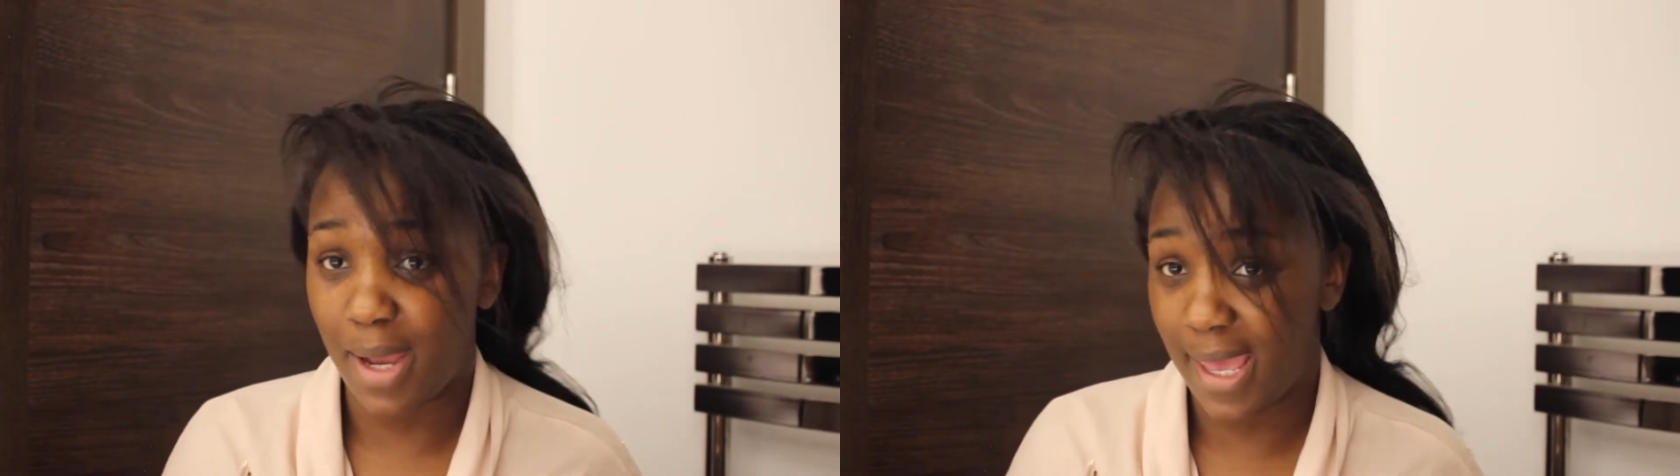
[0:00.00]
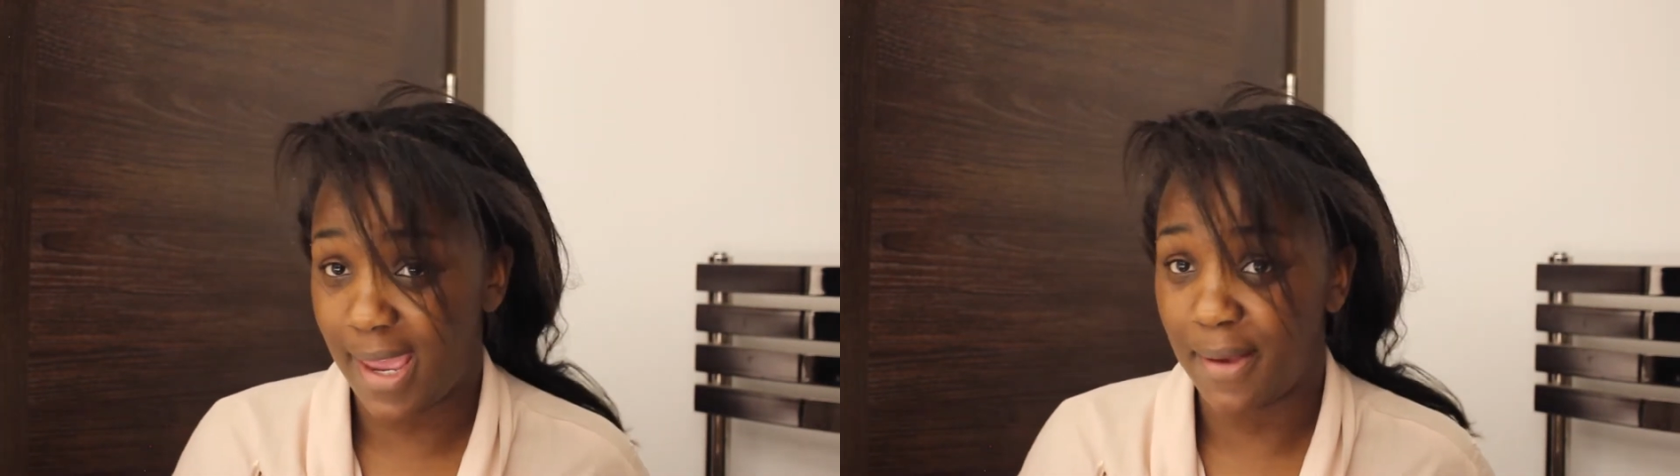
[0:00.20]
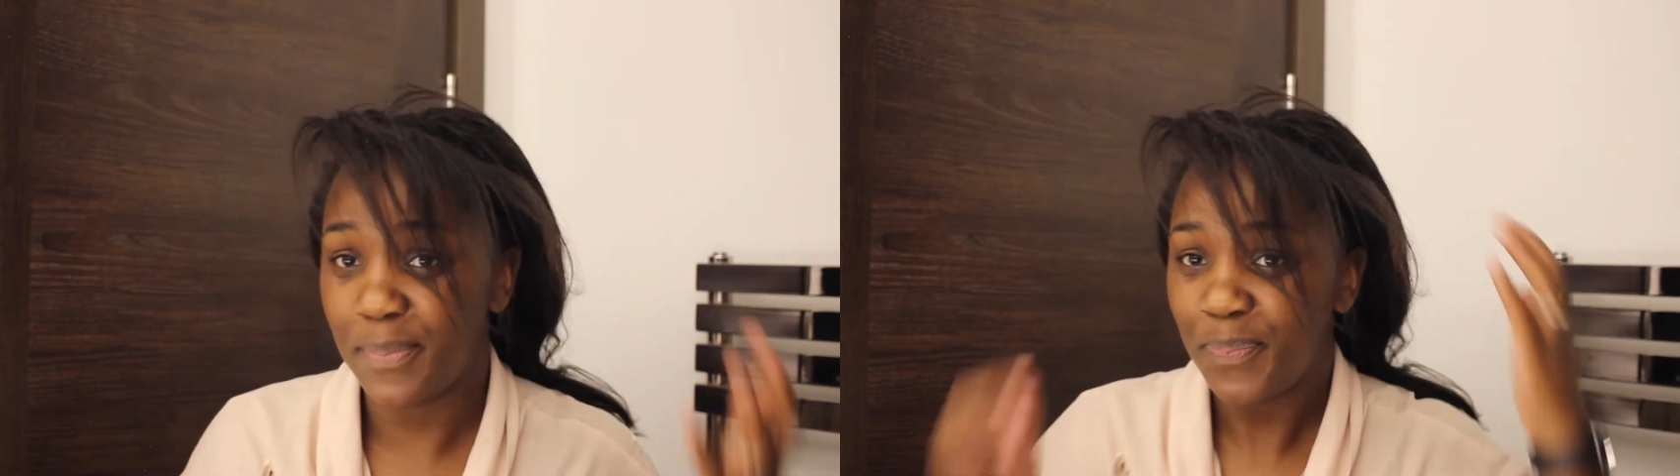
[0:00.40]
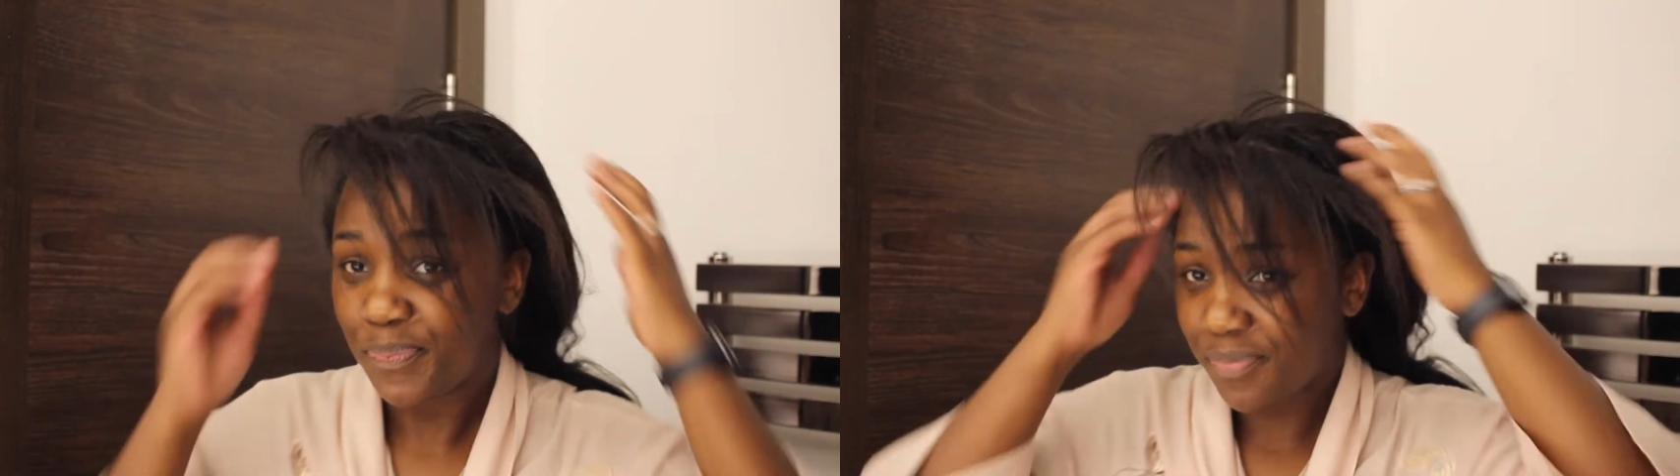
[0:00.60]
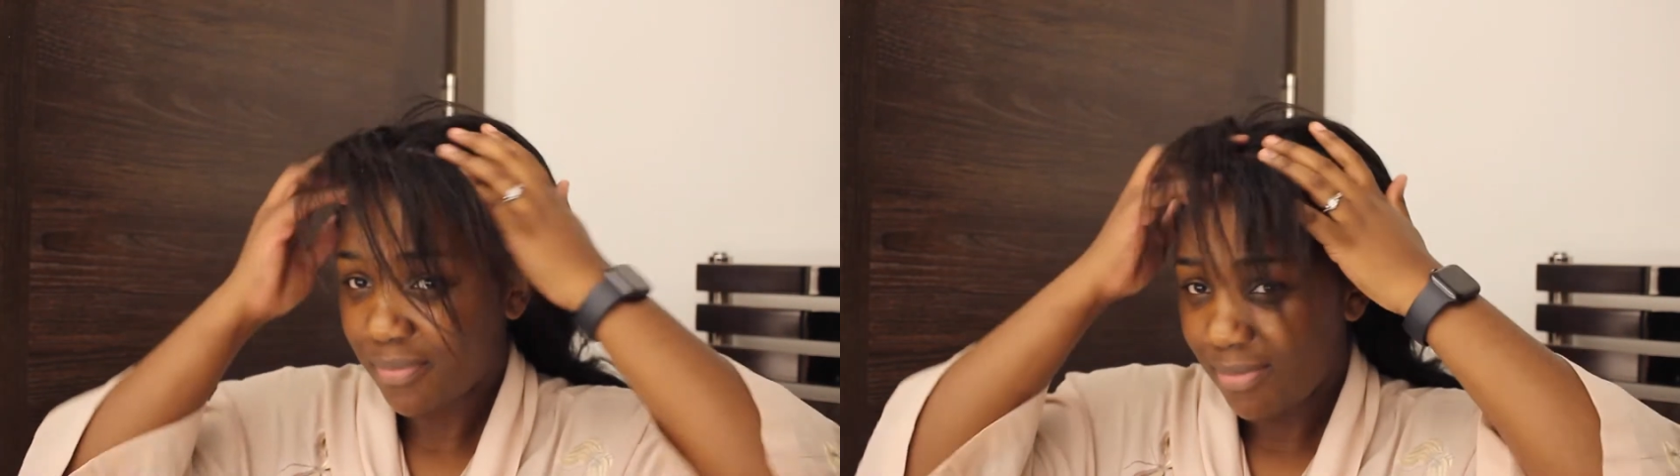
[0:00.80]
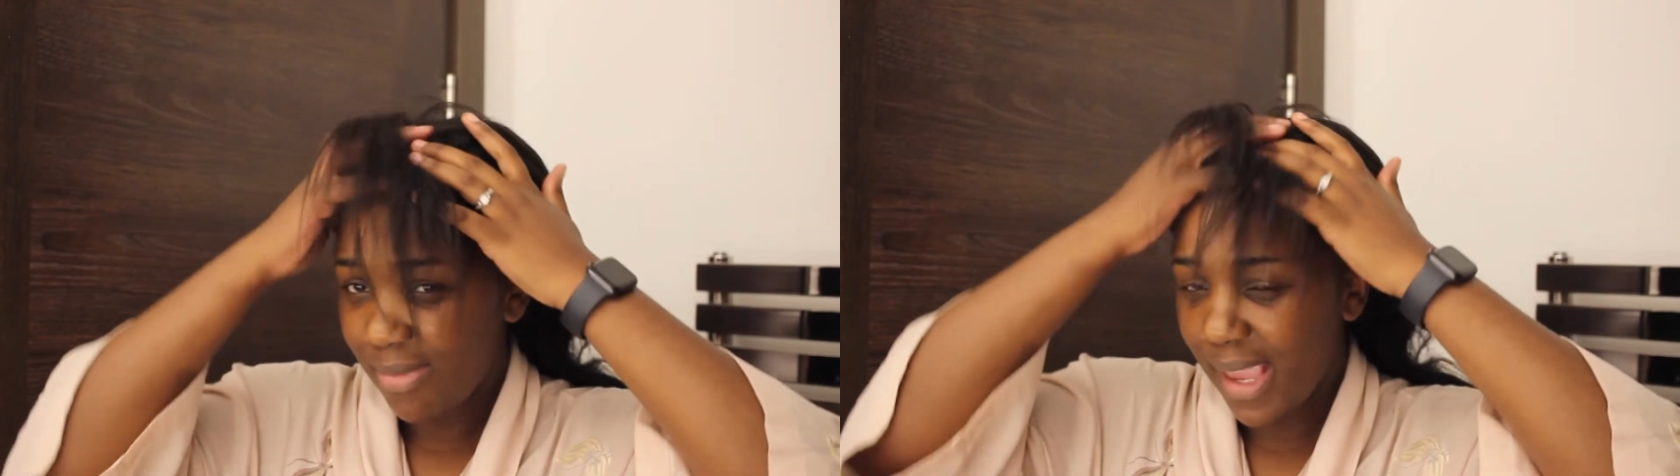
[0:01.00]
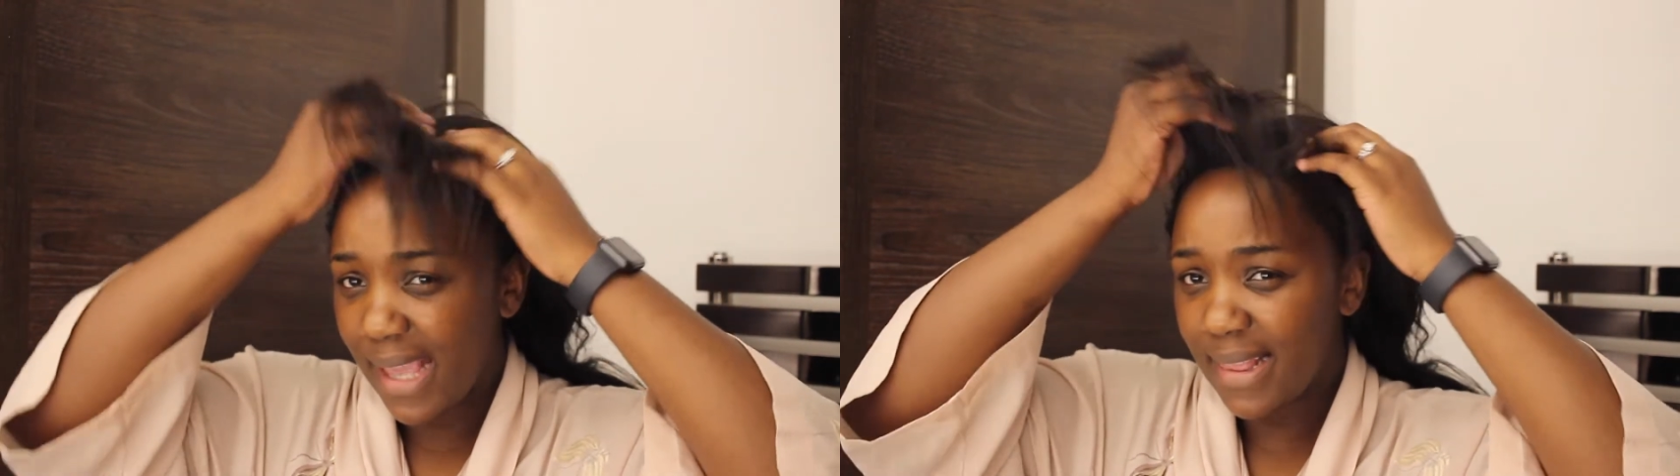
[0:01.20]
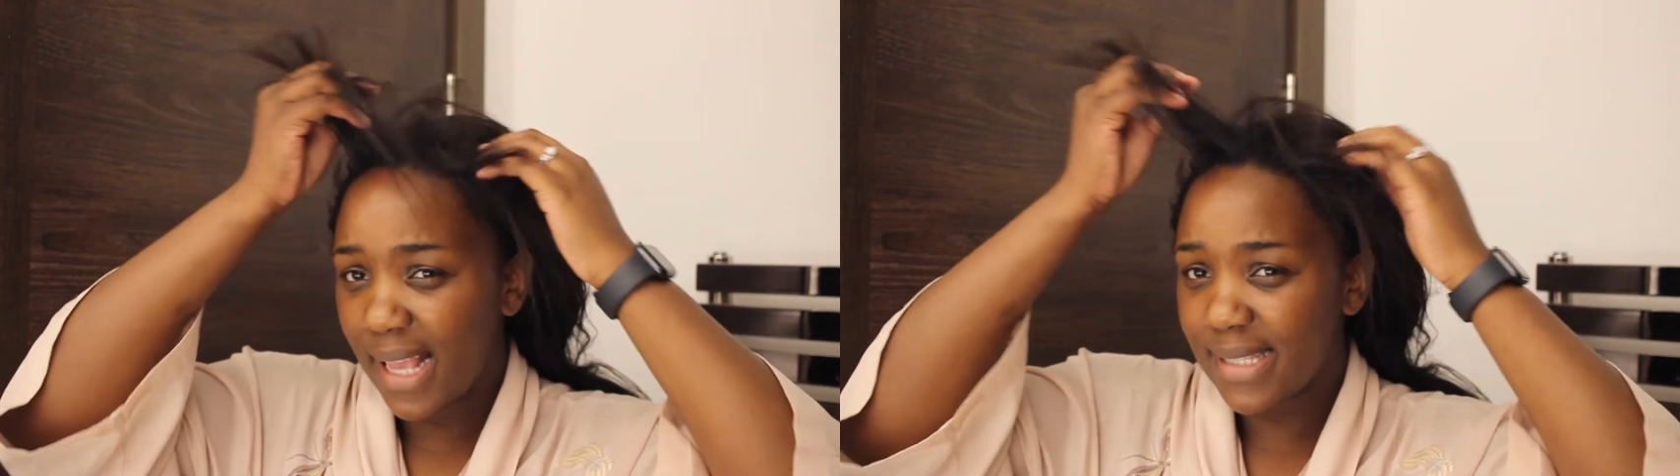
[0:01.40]
my hair
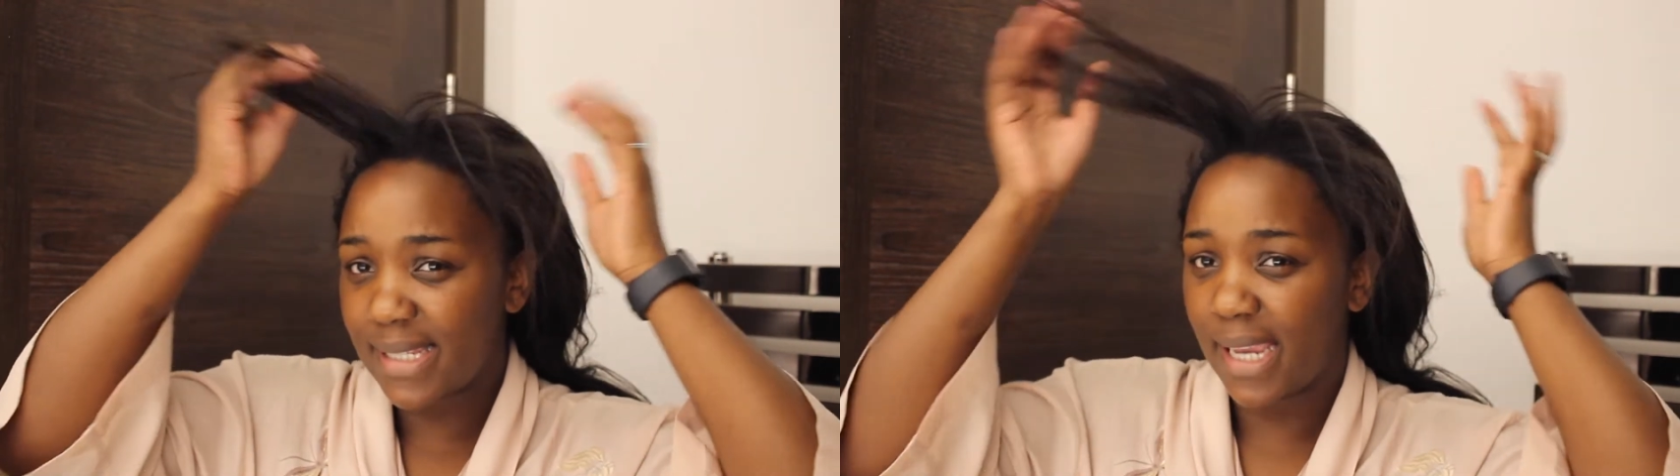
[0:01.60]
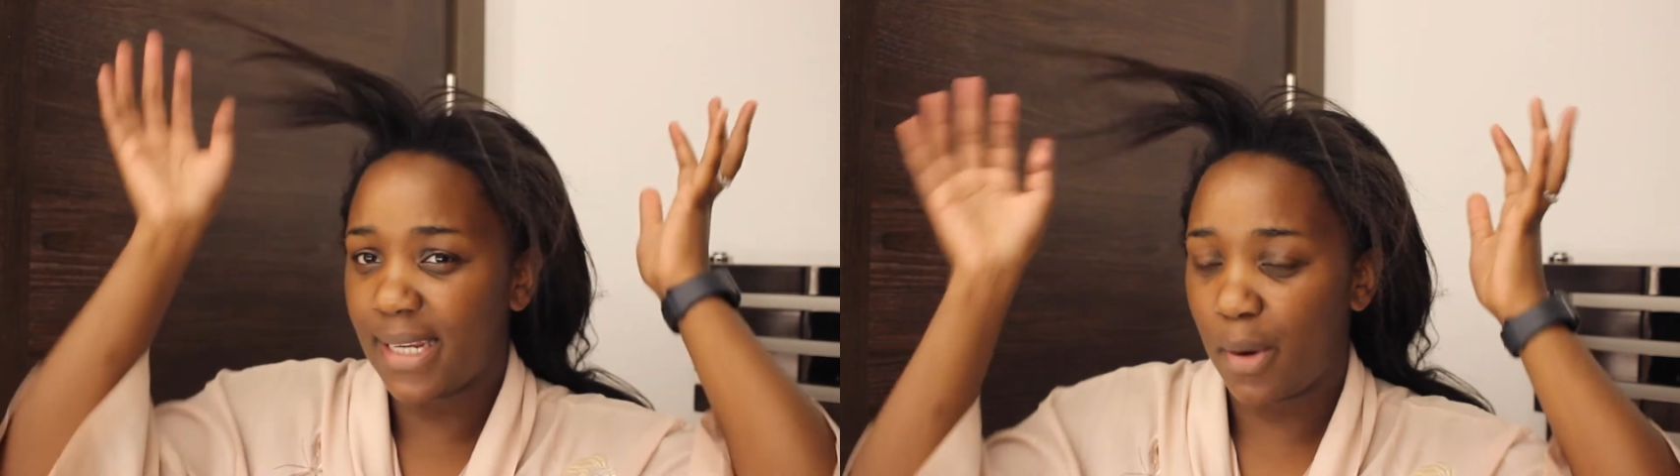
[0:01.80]
in that state.